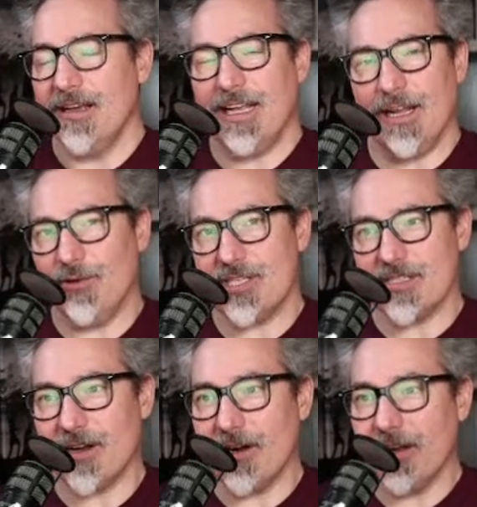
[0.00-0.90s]
English is
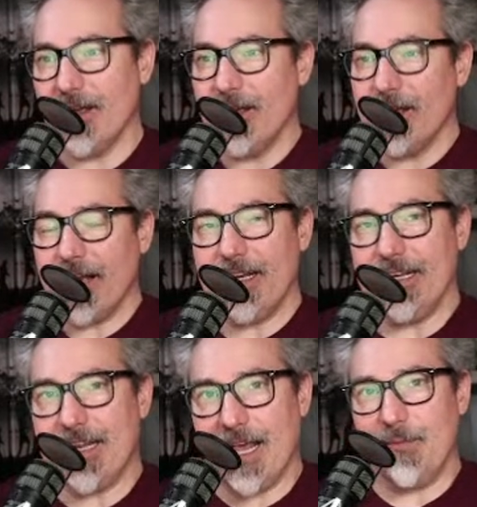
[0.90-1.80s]
hard. I
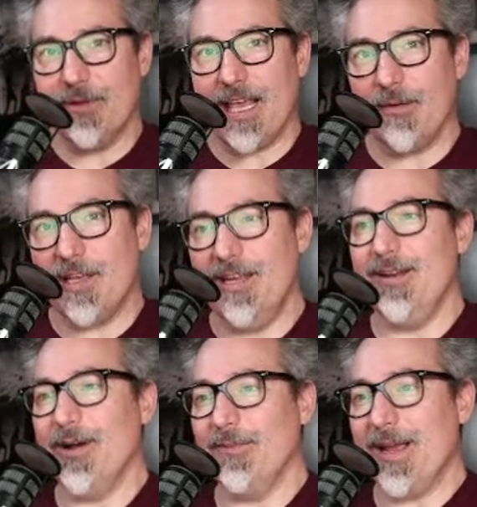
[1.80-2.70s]
need Gabe. Gabe, can
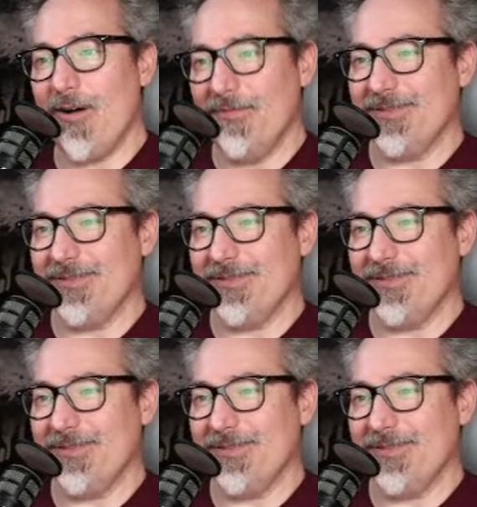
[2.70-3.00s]
you help me out?